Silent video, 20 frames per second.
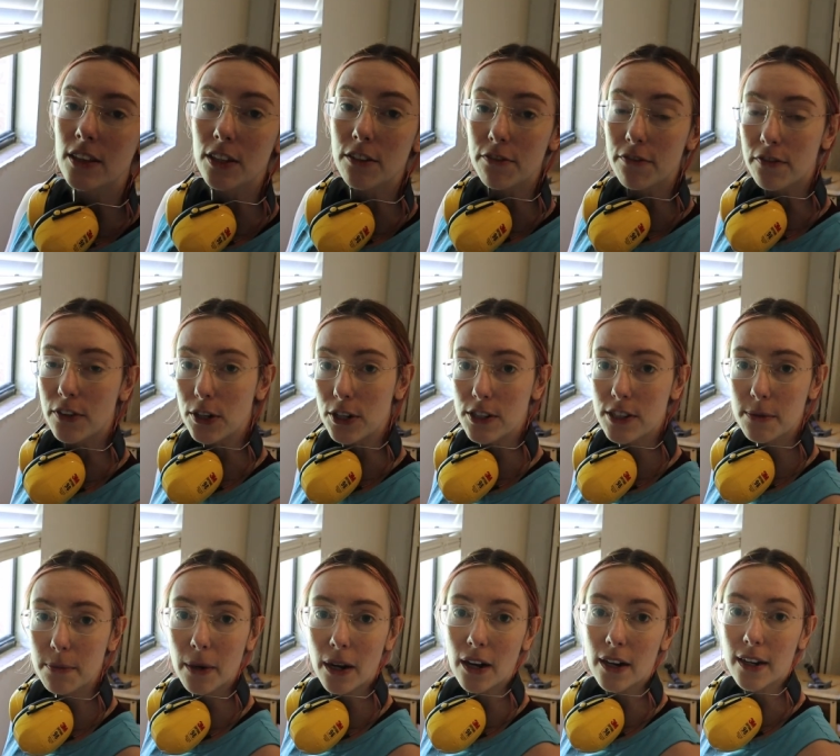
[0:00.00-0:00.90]
The
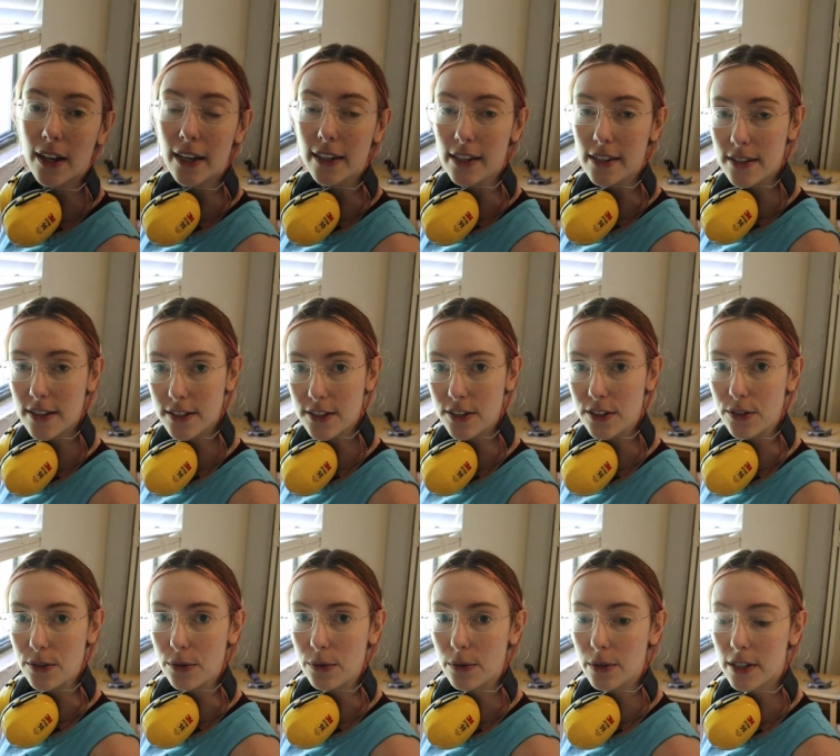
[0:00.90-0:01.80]
first part I need to
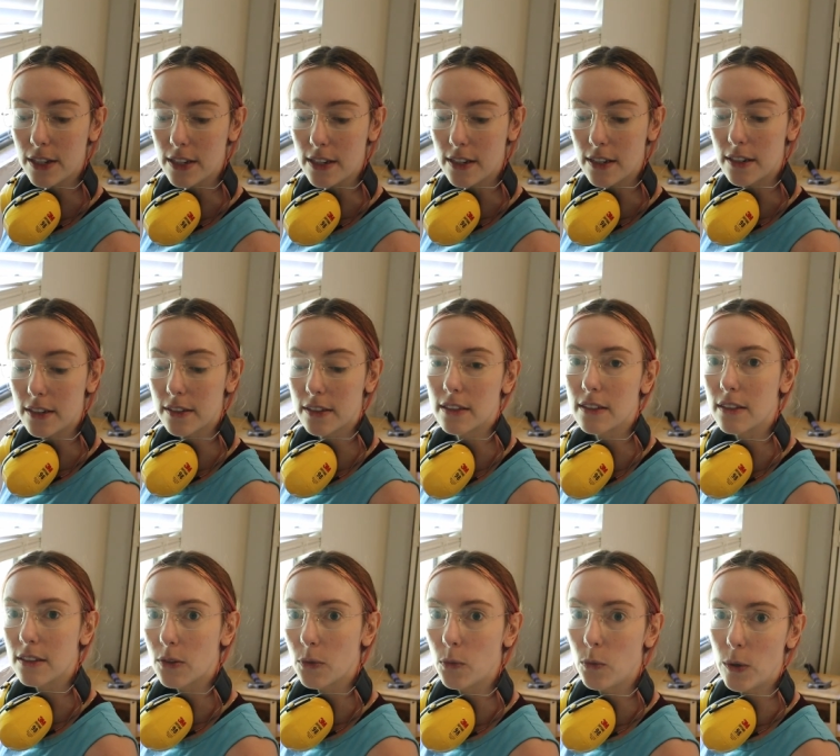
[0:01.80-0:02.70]
do is
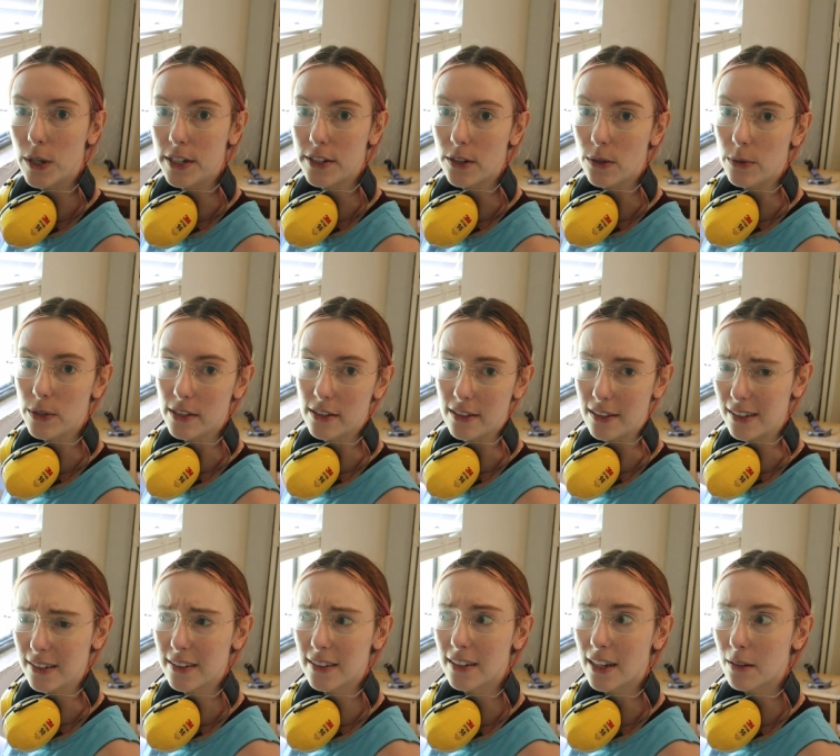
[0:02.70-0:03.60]
the
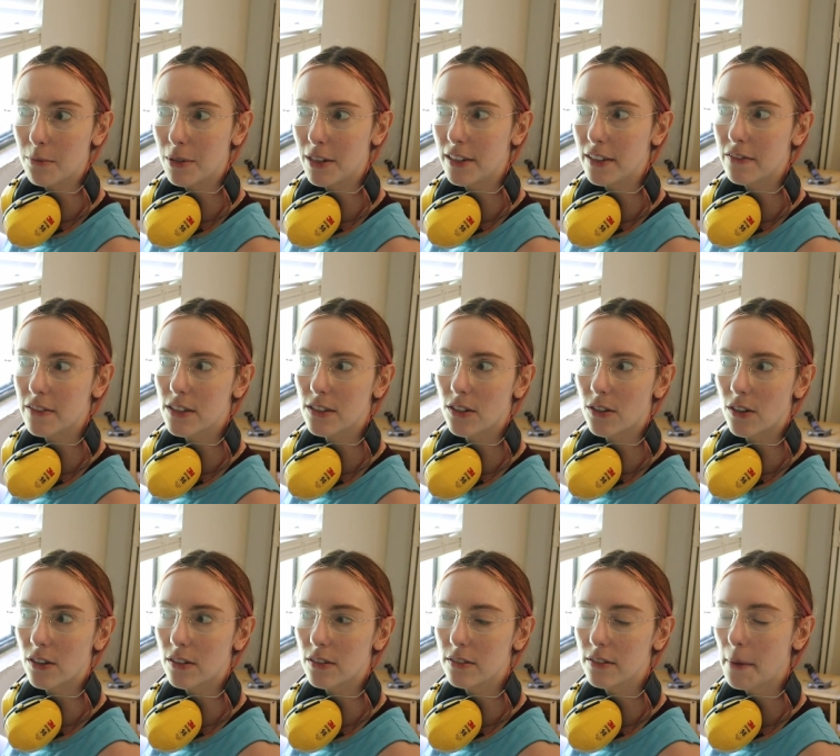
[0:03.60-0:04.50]
windowsill, I believe it's
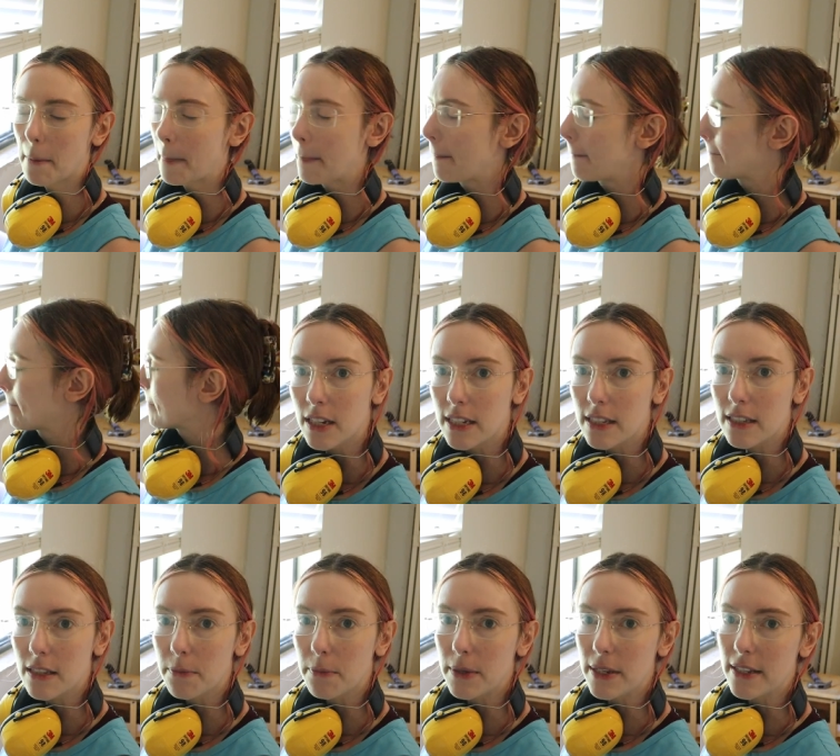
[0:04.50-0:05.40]
called.
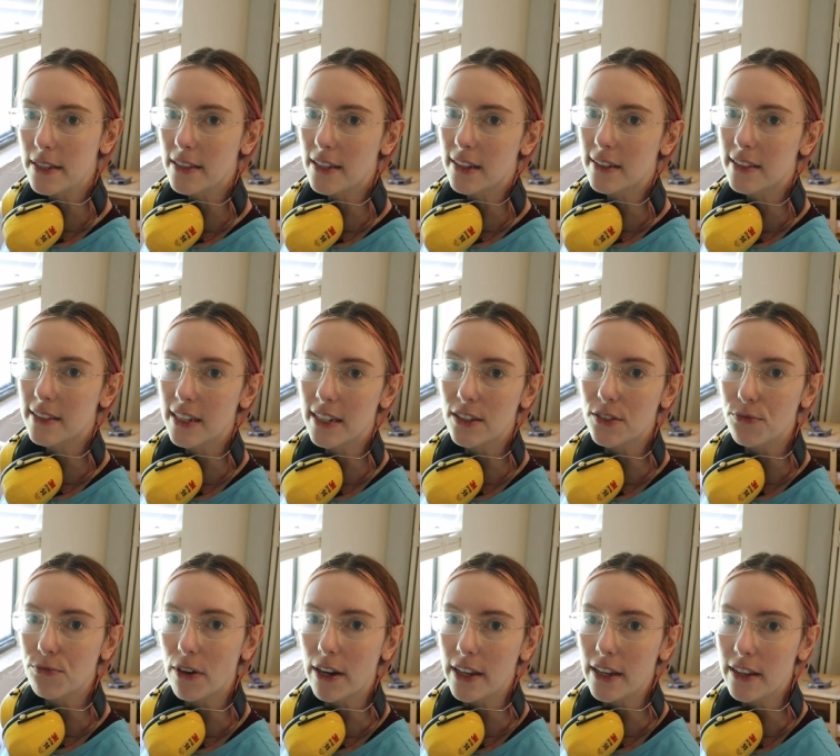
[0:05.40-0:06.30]
It's the piece that
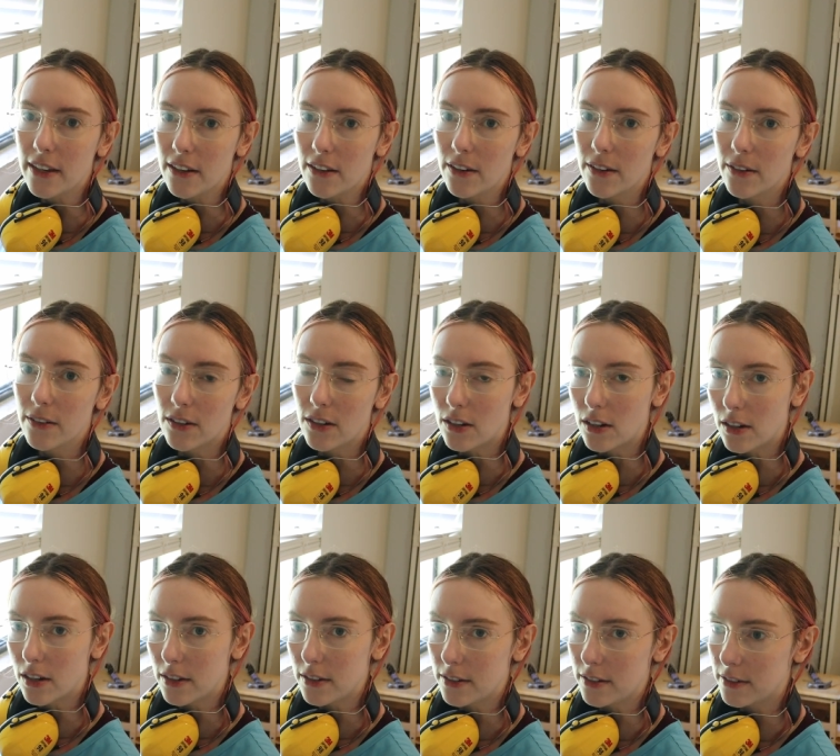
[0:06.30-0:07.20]
sits right here
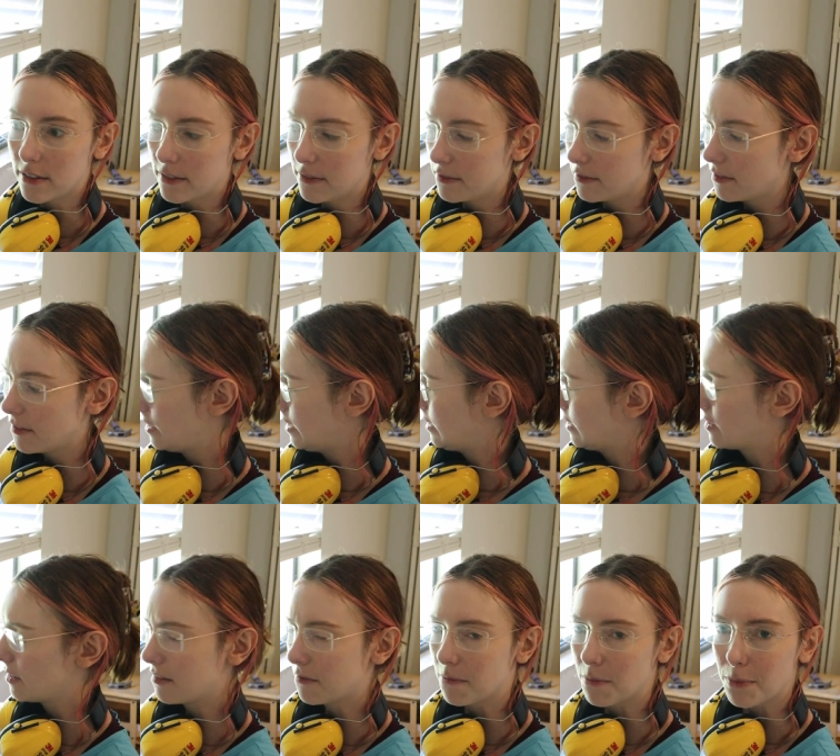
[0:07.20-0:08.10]
on
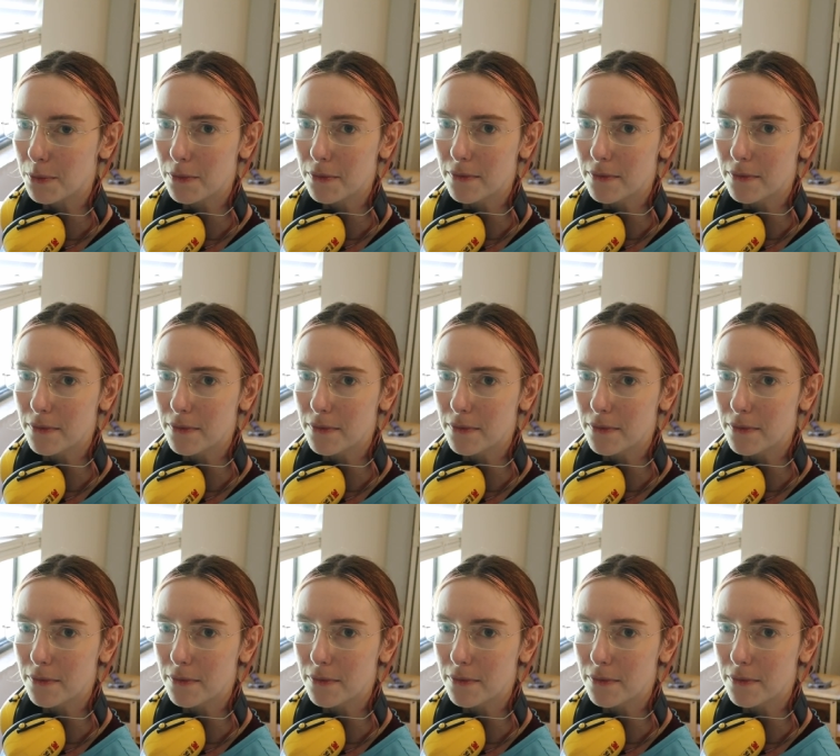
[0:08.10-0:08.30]
this,